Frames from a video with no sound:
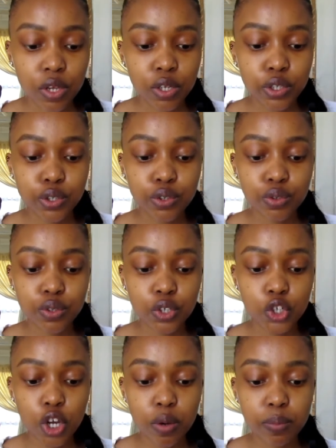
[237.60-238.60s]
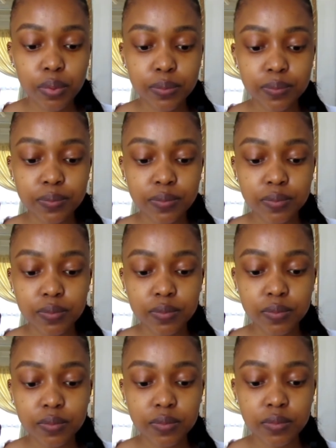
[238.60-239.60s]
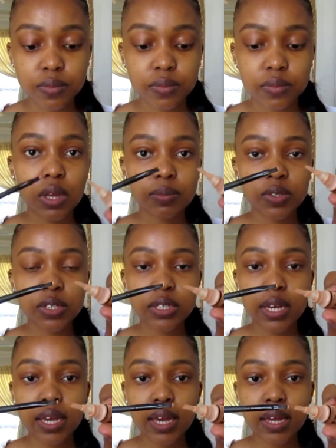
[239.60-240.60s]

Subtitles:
to do the job. So I'm just taking a